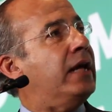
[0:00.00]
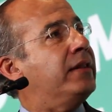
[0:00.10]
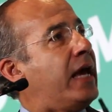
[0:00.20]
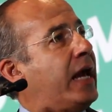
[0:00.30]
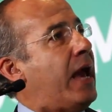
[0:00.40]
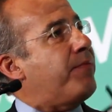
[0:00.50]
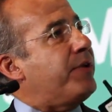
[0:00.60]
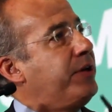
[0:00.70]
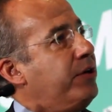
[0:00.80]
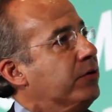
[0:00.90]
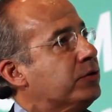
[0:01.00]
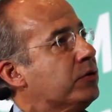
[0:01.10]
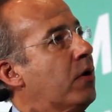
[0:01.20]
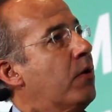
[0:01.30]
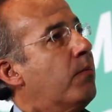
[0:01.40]
and they have reduced
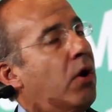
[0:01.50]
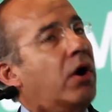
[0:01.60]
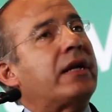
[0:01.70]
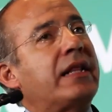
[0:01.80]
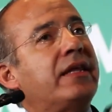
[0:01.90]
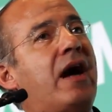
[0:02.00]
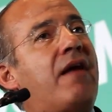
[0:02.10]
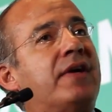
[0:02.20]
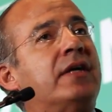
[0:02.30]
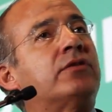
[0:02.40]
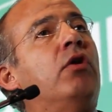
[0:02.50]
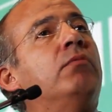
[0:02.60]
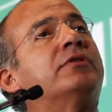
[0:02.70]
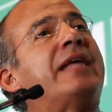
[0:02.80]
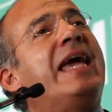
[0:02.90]
more than the average,
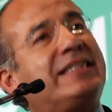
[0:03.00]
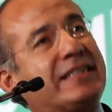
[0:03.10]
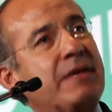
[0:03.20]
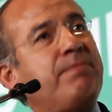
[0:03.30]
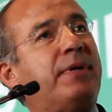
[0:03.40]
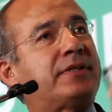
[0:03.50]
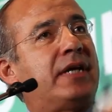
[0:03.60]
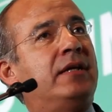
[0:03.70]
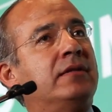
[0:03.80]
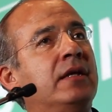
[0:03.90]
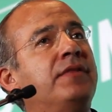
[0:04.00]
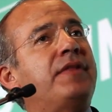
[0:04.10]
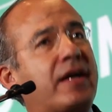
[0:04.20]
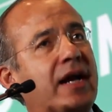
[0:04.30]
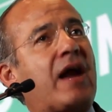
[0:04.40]
almost 18%,
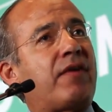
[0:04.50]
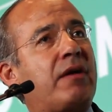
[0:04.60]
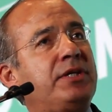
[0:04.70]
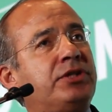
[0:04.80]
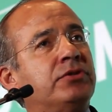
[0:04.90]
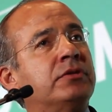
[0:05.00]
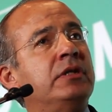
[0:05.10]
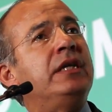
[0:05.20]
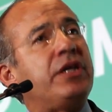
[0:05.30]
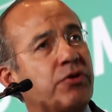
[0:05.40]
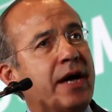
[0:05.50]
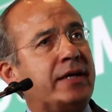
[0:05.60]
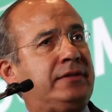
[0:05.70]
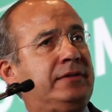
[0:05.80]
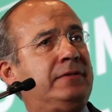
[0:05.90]
their carbon emissions in the
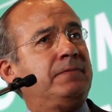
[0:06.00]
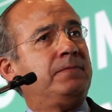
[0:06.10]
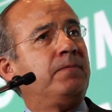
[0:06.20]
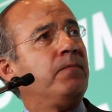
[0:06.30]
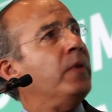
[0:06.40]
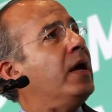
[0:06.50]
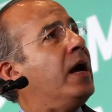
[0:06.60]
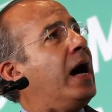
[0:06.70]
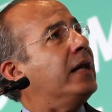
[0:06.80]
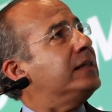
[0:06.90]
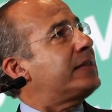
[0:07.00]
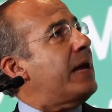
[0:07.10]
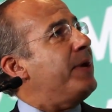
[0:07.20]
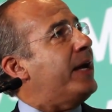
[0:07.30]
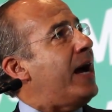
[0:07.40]
US. And the
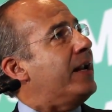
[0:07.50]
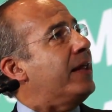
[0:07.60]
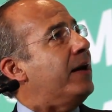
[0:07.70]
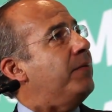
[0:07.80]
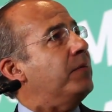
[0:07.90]
same in Canada.